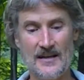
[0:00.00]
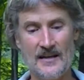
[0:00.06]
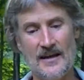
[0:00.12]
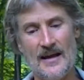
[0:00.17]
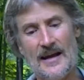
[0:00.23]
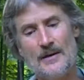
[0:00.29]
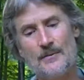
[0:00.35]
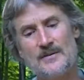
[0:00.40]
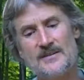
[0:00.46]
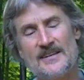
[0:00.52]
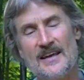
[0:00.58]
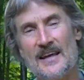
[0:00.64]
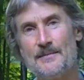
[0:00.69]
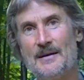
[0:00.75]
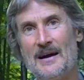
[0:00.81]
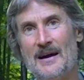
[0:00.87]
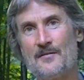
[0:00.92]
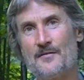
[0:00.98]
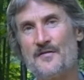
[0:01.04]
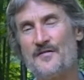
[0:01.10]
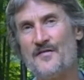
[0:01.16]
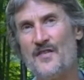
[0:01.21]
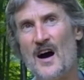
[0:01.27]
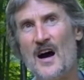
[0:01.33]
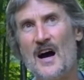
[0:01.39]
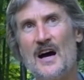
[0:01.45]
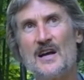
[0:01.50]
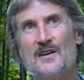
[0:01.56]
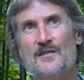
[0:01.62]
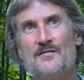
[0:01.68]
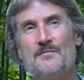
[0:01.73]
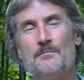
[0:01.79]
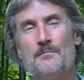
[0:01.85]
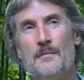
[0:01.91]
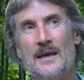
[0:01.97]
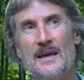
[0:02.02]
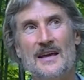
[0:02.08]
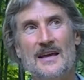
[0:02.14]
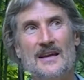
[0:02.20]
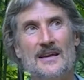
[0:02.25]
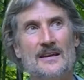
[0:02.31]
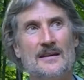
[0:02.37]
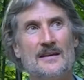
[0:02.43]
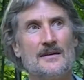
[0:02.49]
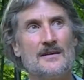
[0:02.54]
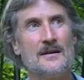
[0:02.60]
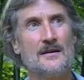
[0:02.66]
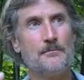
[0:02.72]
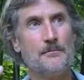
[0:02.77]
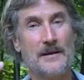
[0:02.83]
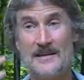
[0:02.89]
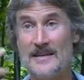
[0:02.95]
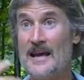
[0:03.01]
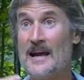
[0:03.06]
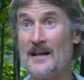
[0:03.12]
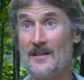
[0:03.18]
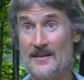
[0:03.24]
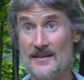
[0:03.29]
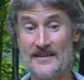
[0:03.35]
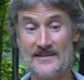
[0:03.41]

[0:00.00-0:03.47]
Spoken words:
I would say, about 5 main mentalities.